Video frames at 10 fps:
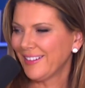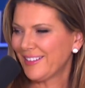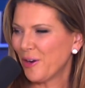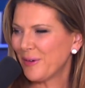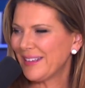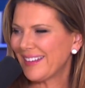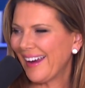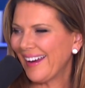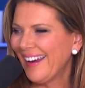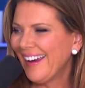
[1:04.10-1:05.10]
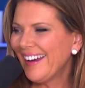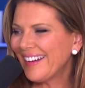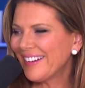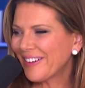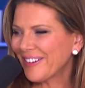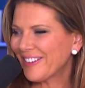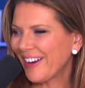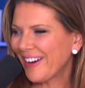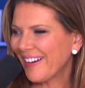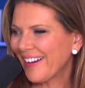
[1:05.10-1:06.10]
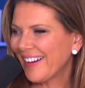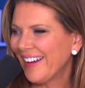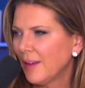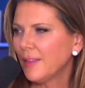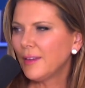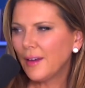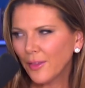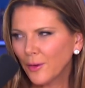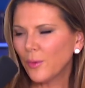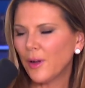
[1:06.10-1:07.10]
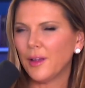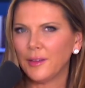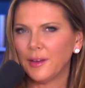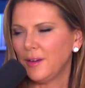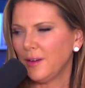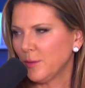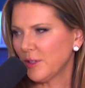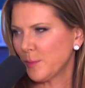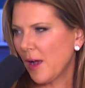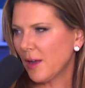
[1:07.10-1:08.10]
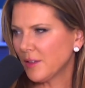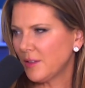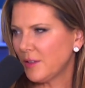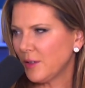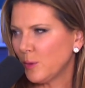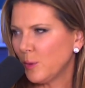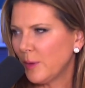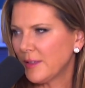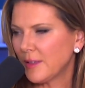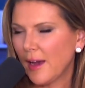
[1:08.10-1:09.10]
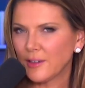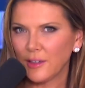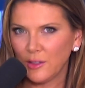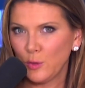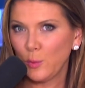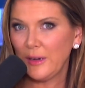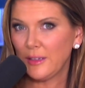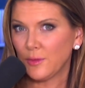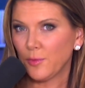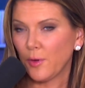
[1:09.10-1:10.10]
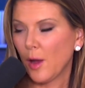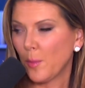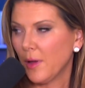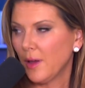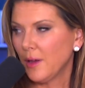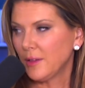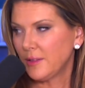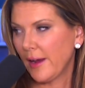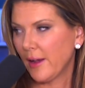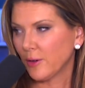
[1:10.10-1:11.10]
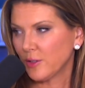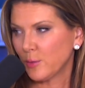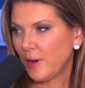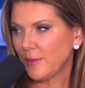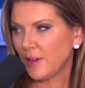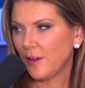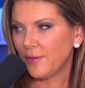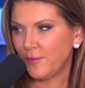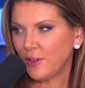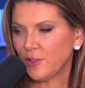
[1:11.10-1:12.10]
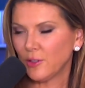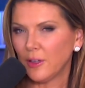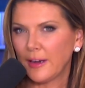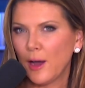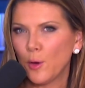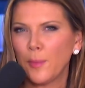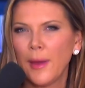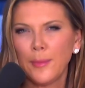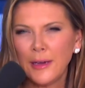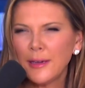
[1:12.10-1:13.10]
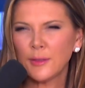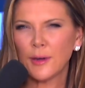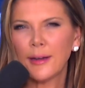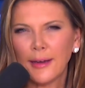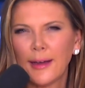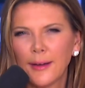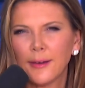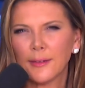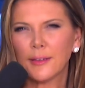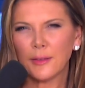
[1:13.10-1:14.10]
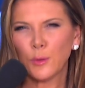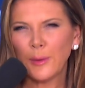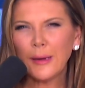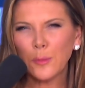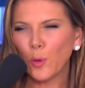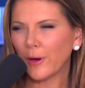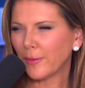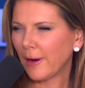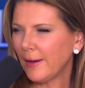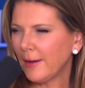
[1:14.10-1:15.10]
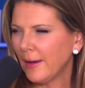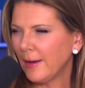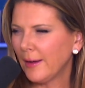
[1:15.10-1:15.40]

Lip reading: shall we say, in her sharing. The other one that he responded to was actually a tweet from Taylor Swift's official account. Maybe he's trying to get her to tweet more, right?